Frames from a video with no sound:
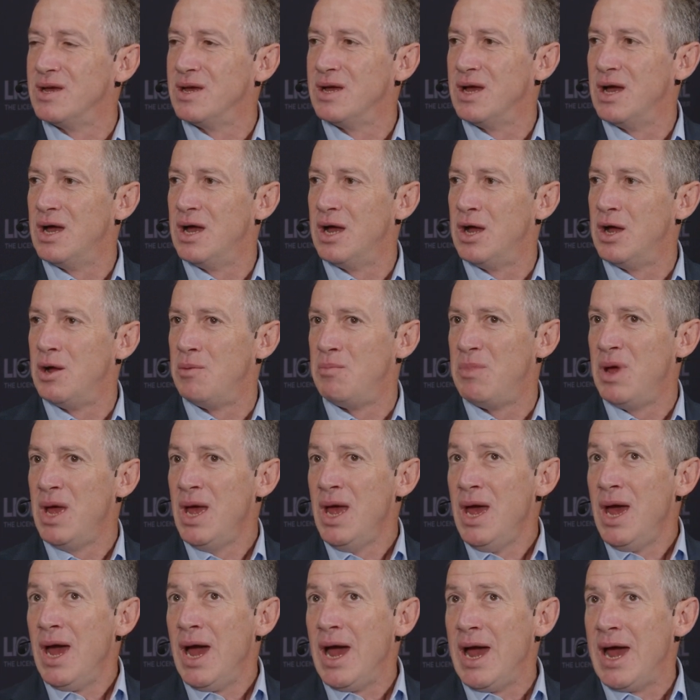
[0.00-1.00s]

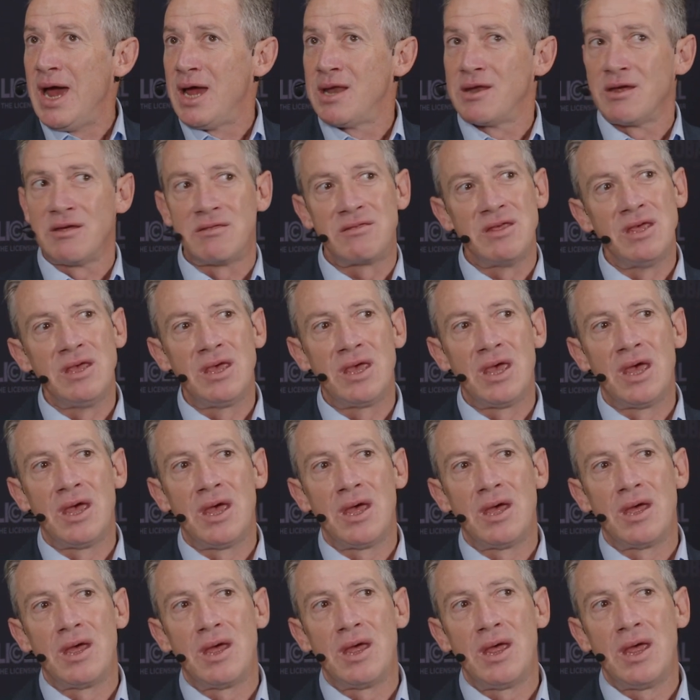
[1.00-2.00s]
And I think
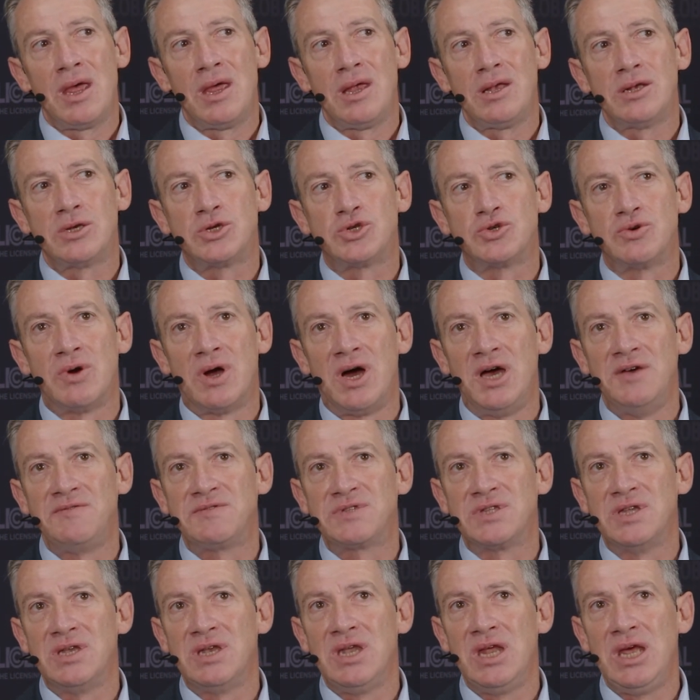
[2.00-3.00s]
it drives
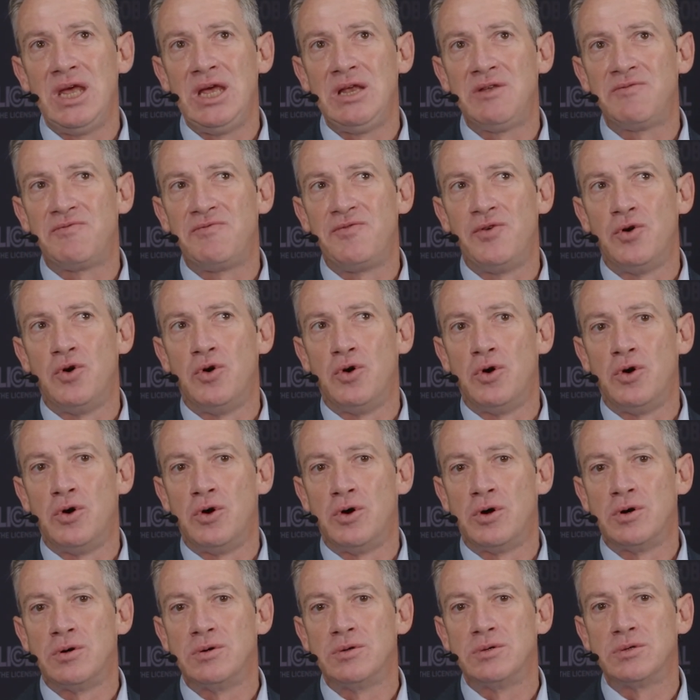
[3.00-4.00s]
the need
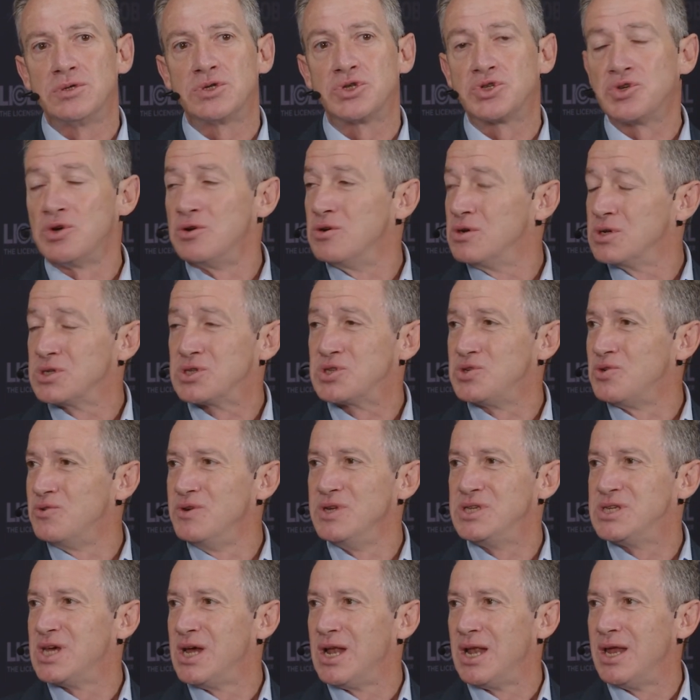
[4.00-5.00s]
for stronger
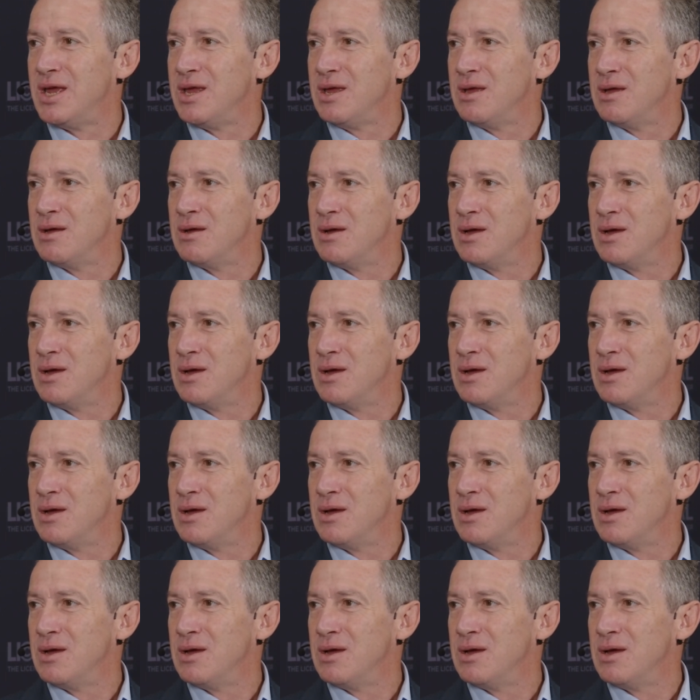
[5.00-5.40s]
storytelling.